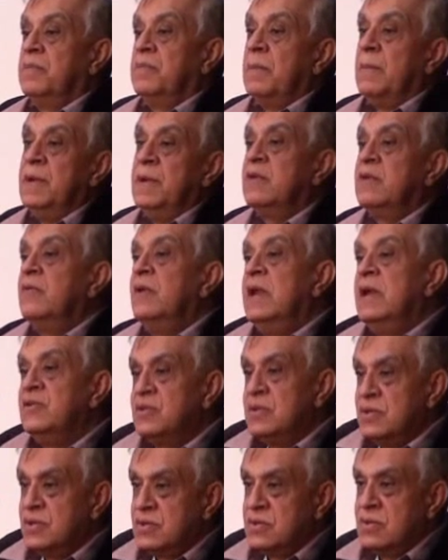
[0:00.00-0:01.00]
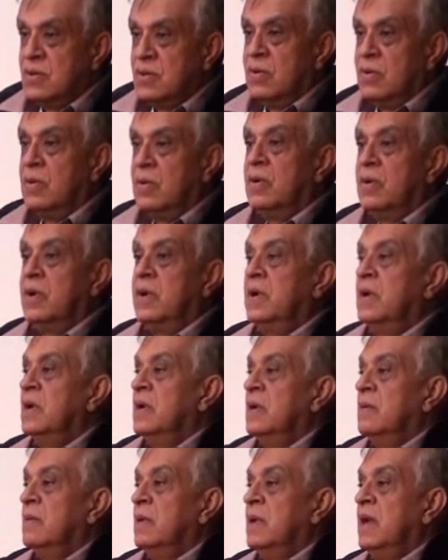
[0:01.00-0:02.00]
public relations or
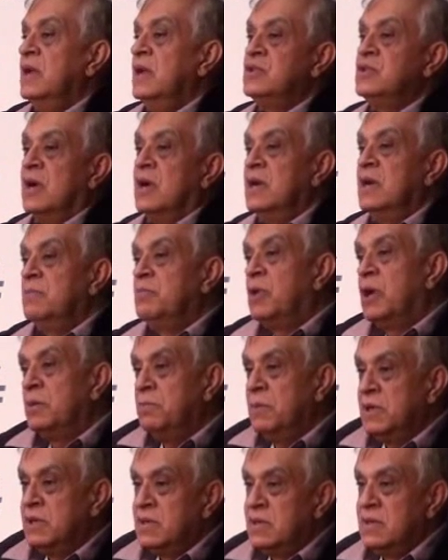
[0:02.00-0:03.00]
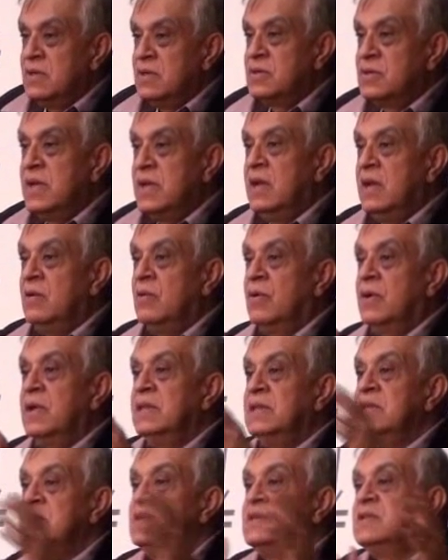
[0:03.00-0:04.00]
HR department, saying,
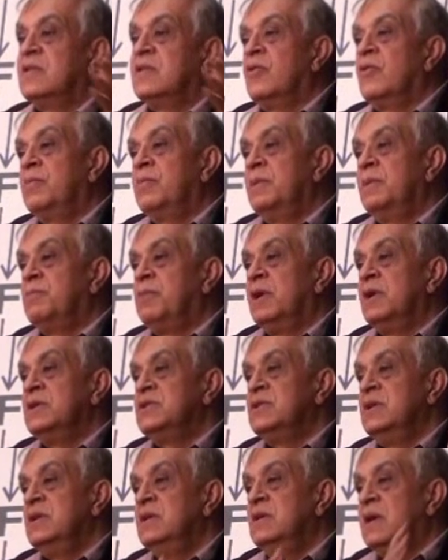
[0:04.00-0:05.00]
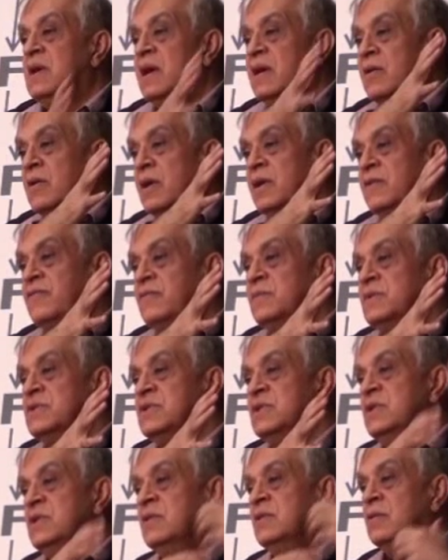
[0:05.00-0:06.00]
okay, this is the corporate policy, I got it from the
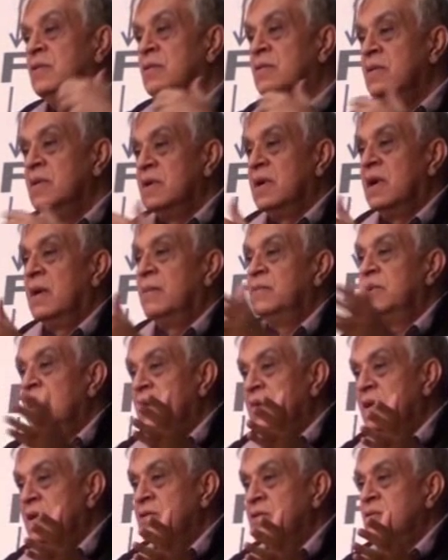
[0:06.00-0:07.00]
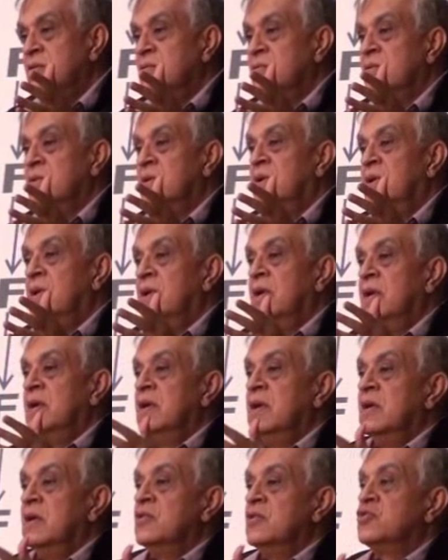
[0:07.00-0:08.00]
CEO, telling it to you.
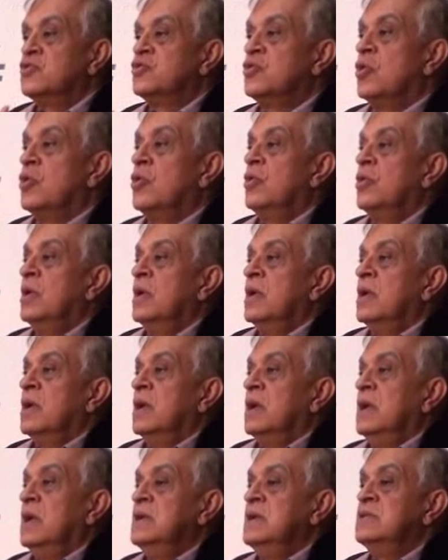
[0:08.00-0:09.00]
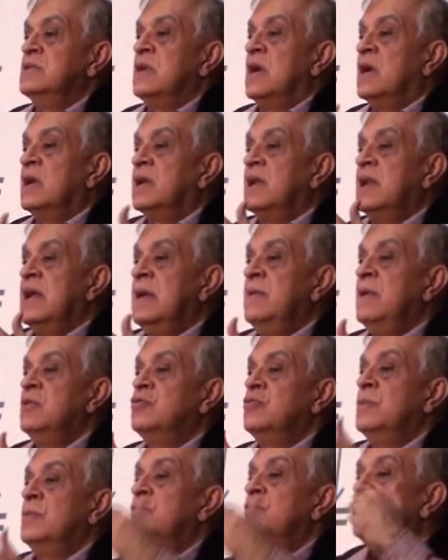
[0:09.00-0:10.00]
So he's not
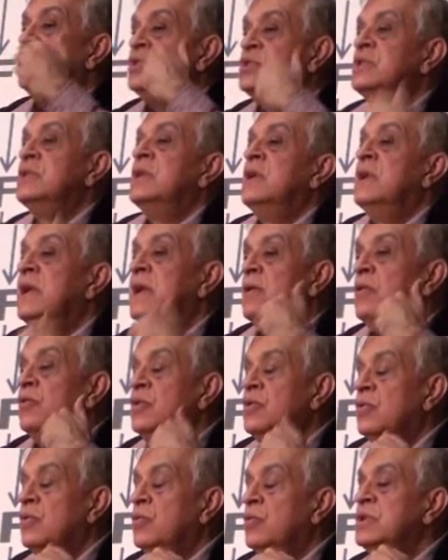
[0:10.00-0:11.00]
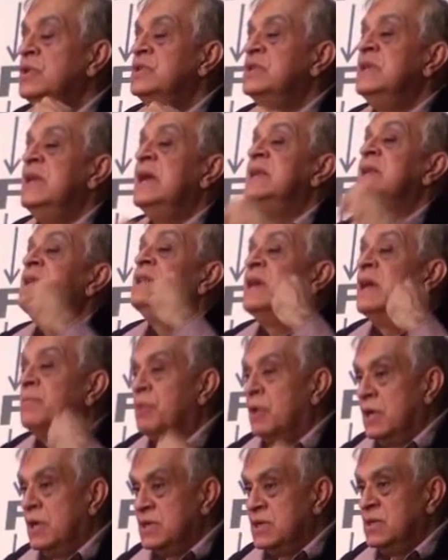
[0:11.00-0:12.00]
claiming to be originating
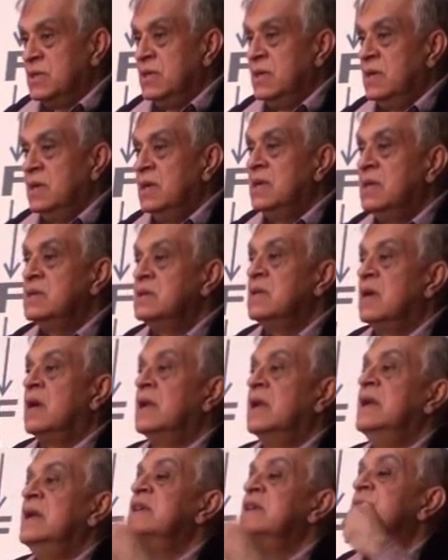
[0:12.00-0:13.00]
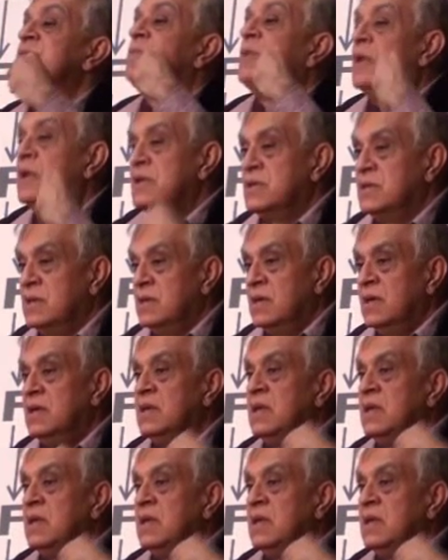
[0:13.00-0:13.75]
that policy. It is not his policy.